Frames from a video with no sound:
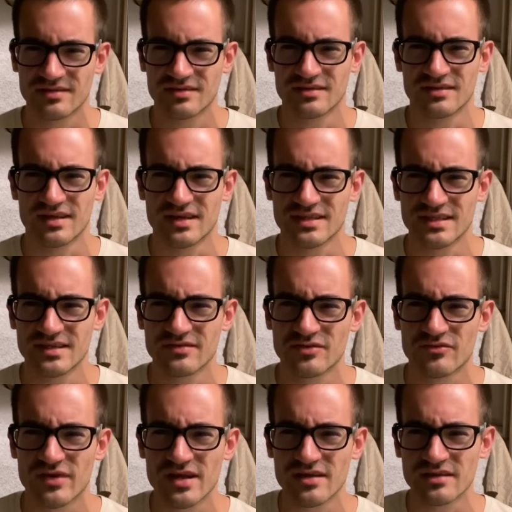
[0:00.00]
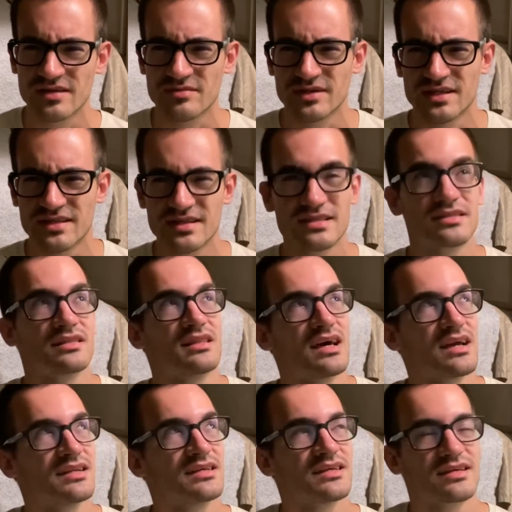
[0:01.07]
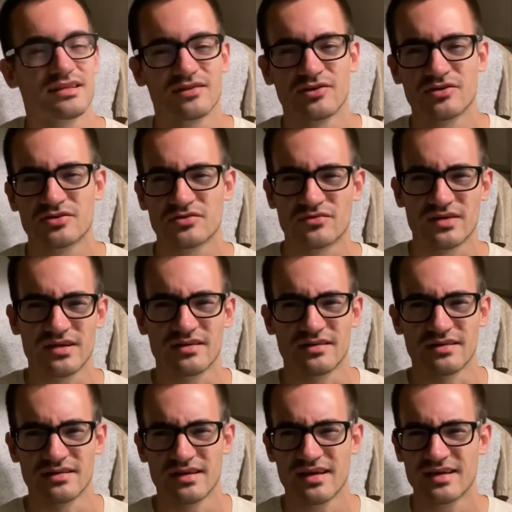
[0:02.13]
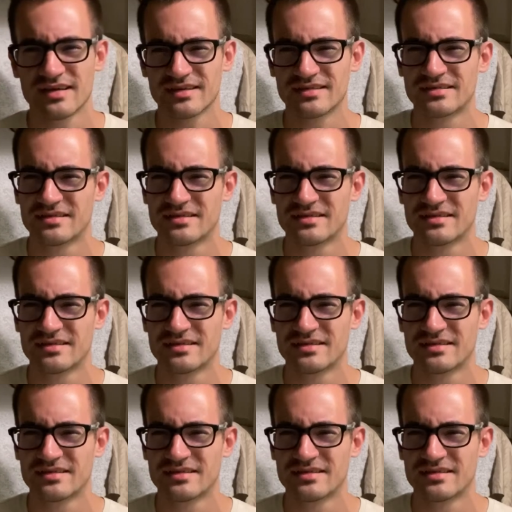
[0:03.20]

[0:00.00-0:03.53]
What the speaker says: like it's not even wrinkly, but in this lighting it looks wrinkly. Like